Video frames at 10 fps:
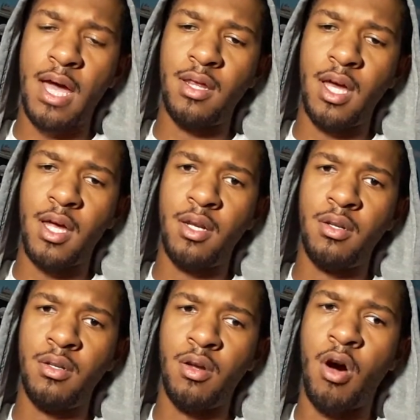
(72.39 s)
And
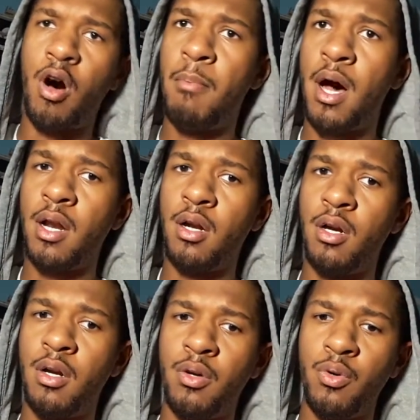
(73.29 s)
then the hall
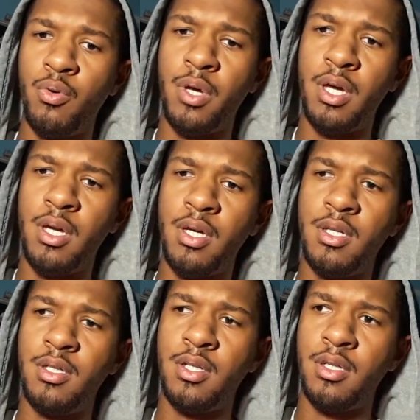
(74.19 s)
monitor, who
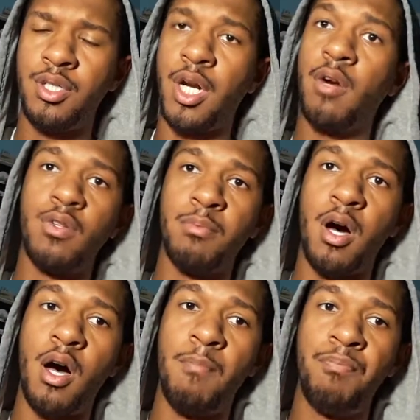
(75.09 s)
is Cheryl's
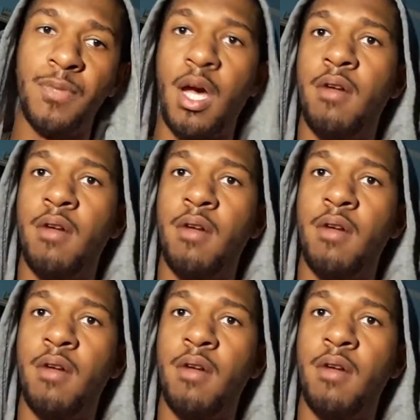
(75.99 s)
mom,